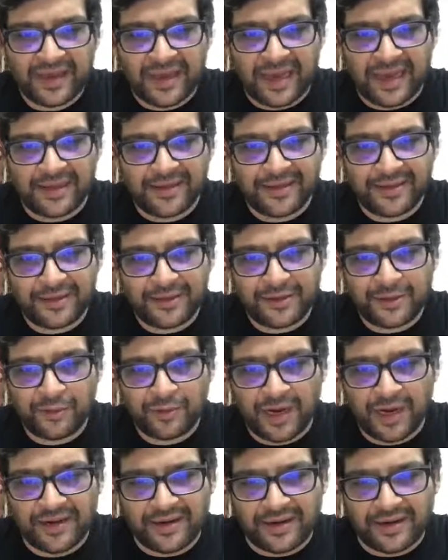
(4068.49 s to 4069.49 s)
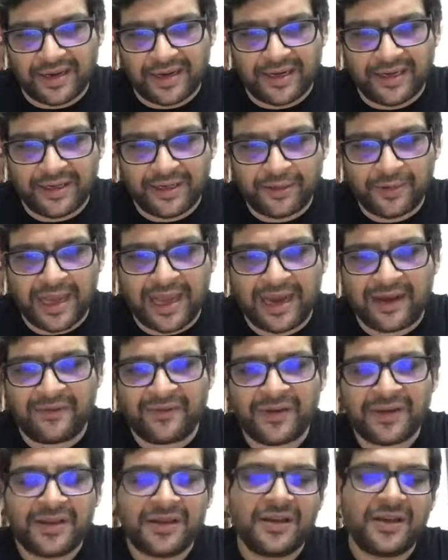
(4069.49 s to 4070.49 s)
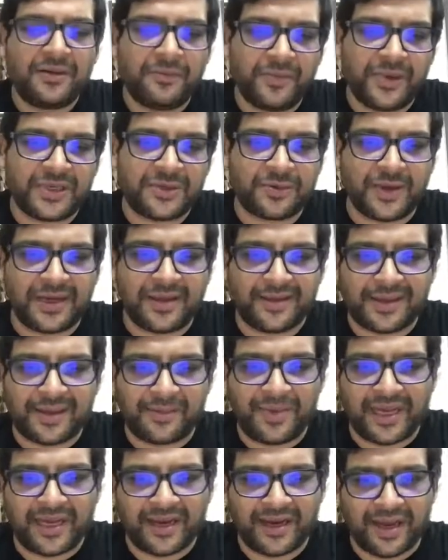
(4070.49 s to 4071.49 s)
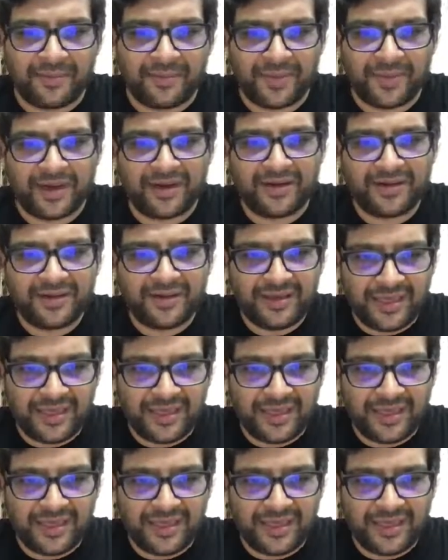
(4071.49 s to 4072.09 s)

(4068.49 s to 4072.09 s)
as 212. Which one is the bigger number?